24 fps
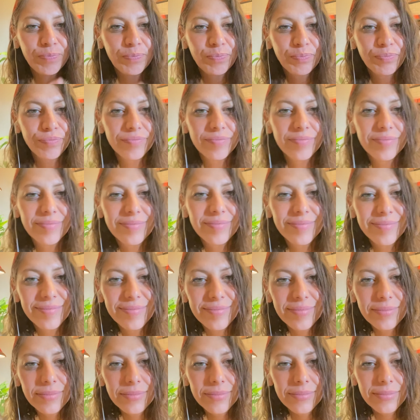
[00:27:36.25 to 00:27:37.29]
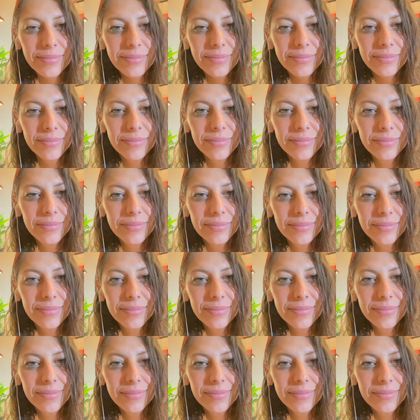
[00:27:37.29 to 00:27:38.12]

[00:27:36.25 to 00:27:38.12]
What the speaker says: (silence)